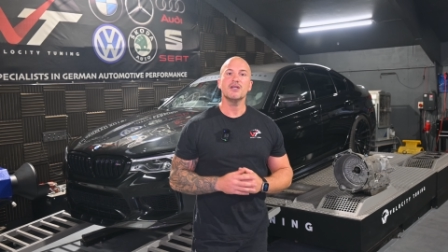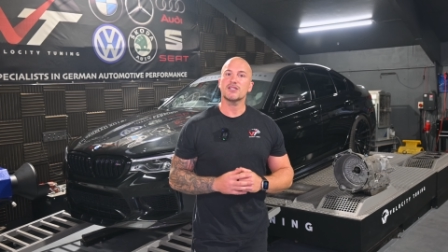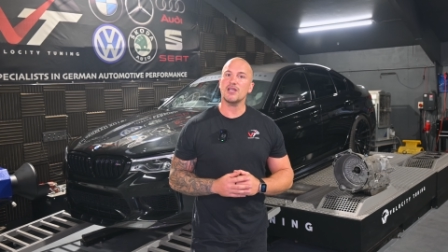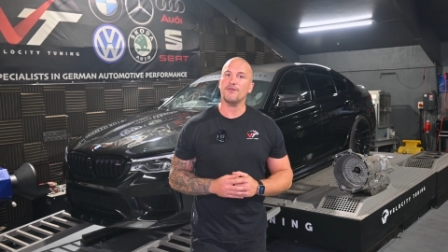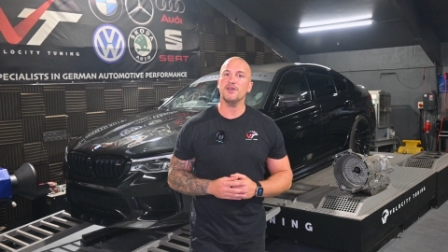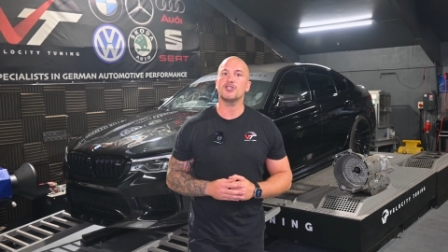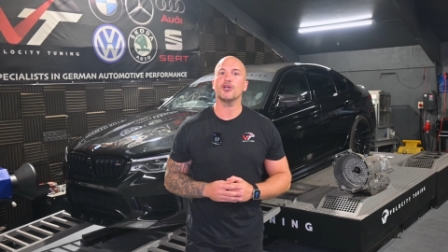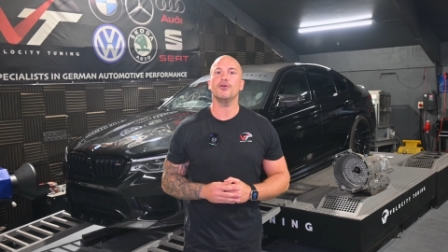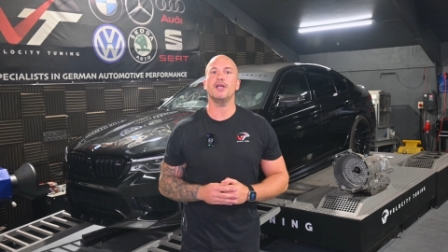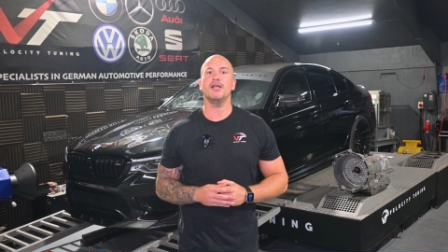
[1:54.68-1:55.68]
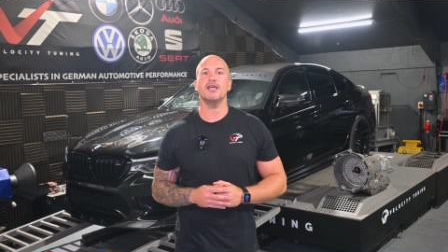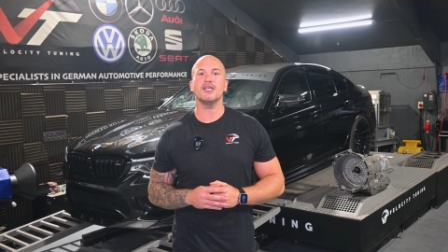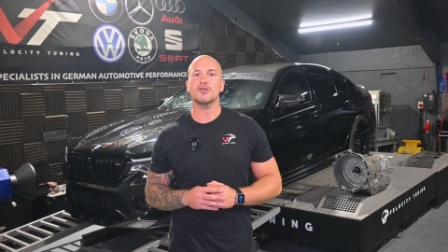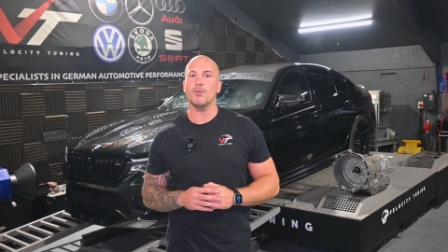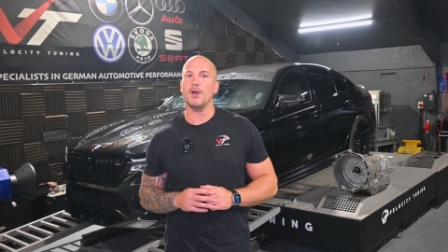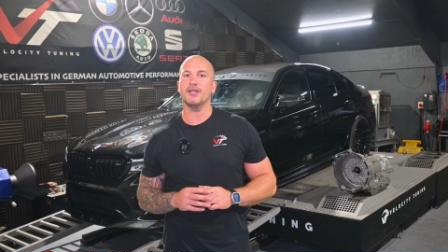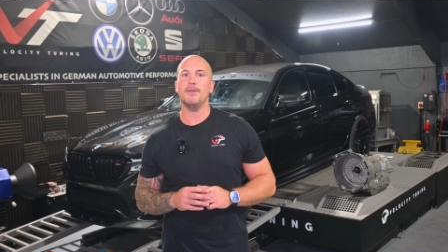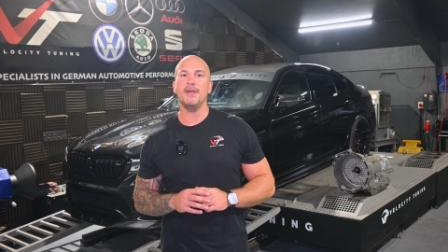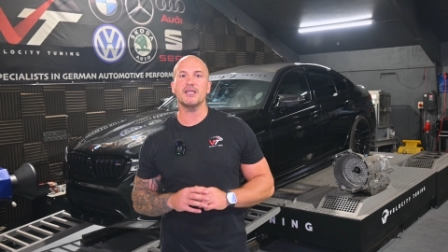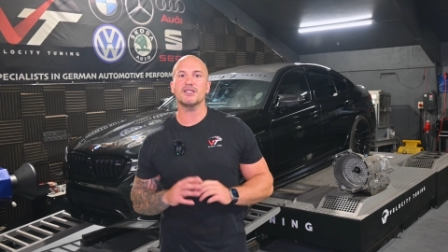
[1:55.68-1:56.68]
Sutphin Tuning is one of the
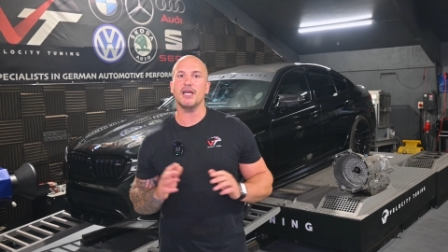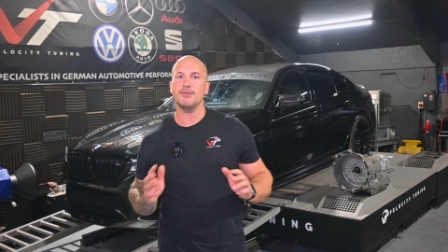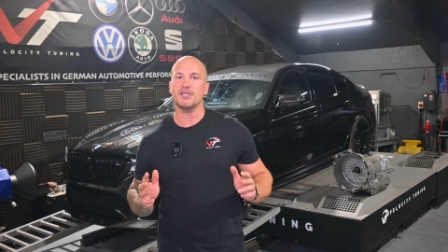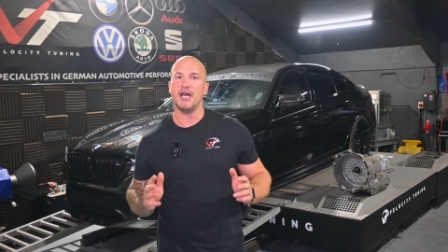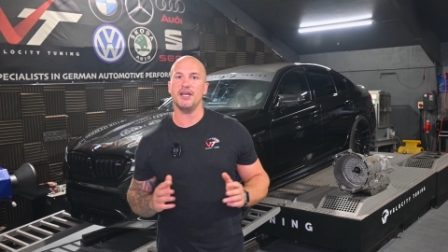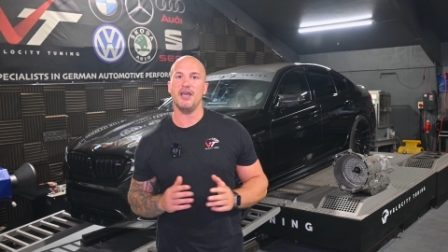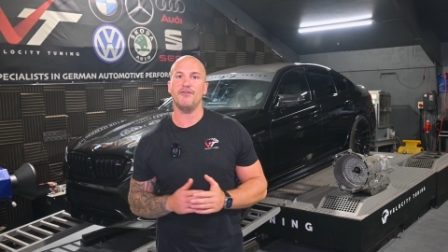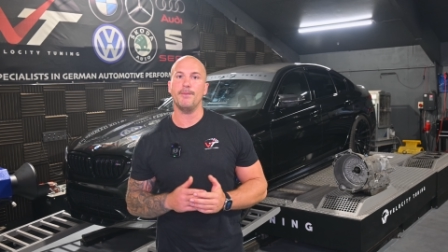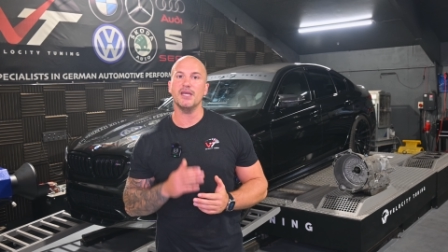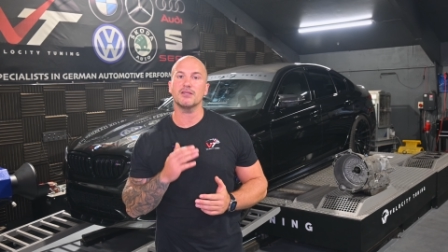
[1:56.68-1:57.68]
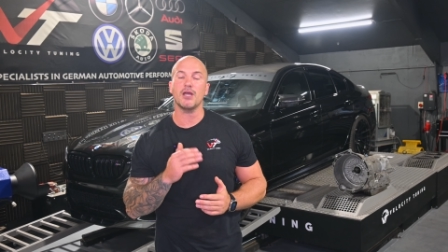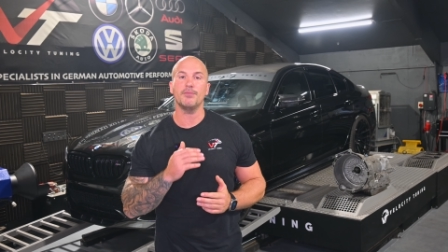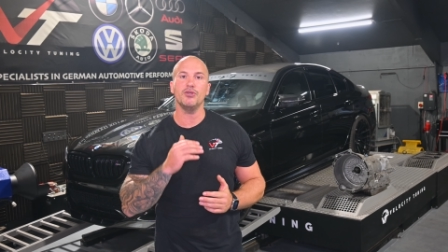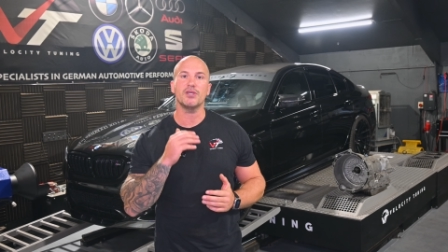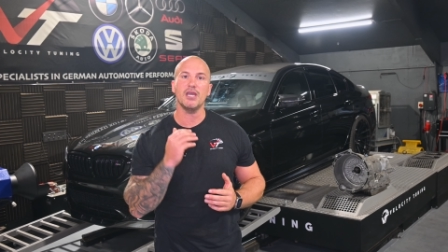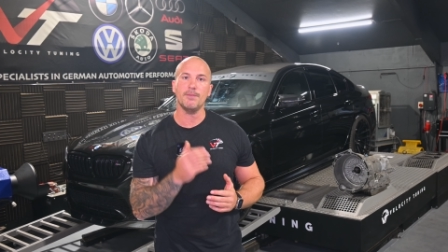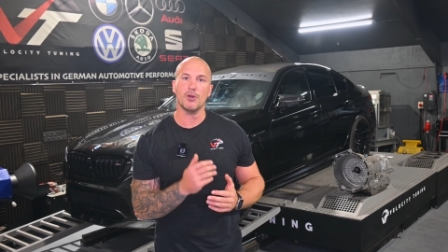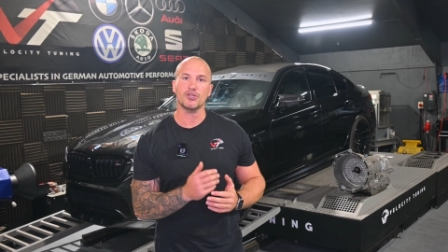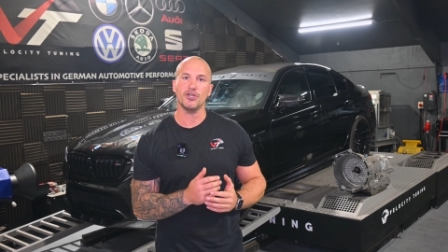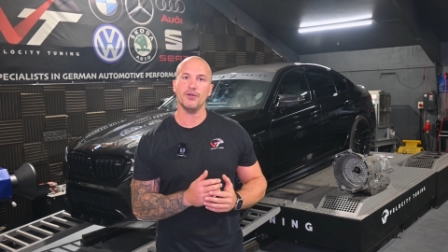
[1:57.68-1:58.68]
biggest names out there for BMW
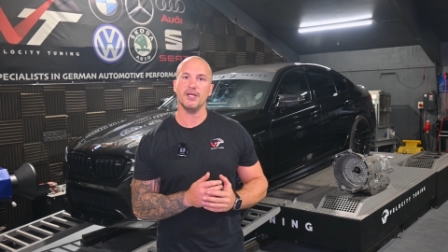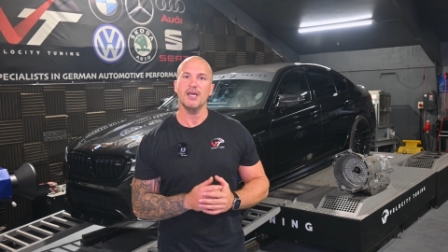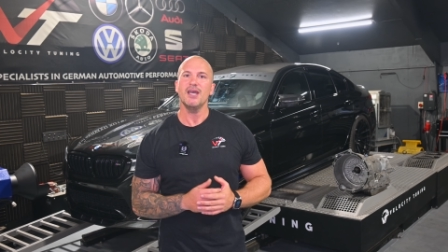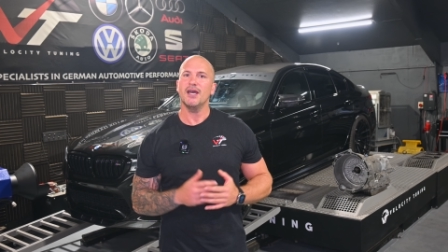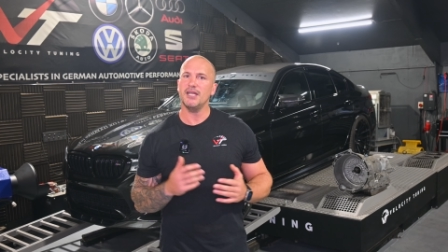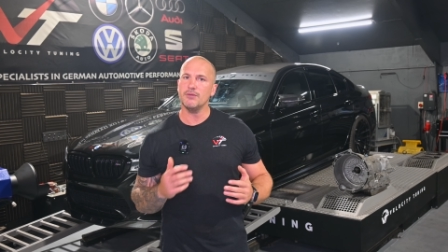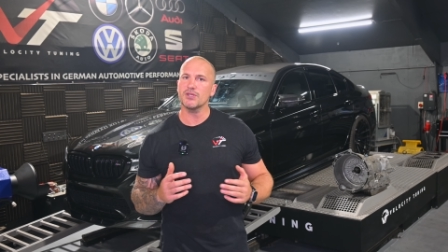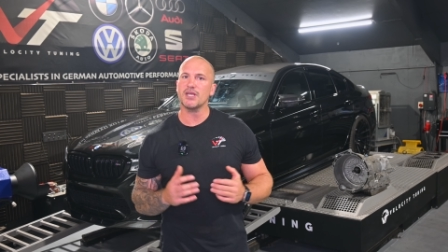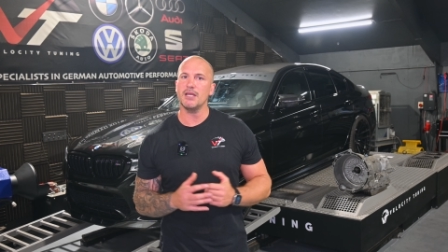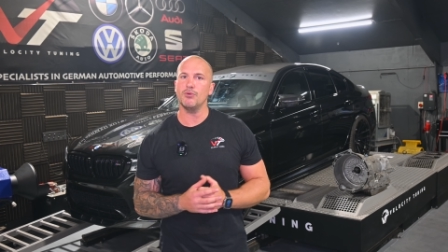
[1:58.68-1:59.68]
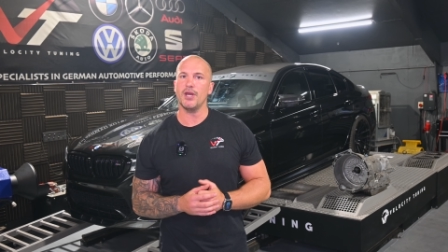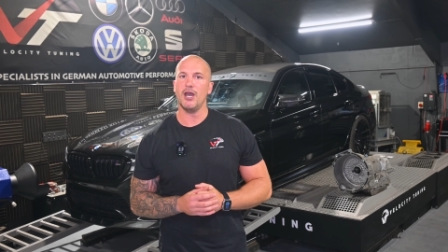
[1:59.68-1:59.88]
gearbox tuning, and he was able to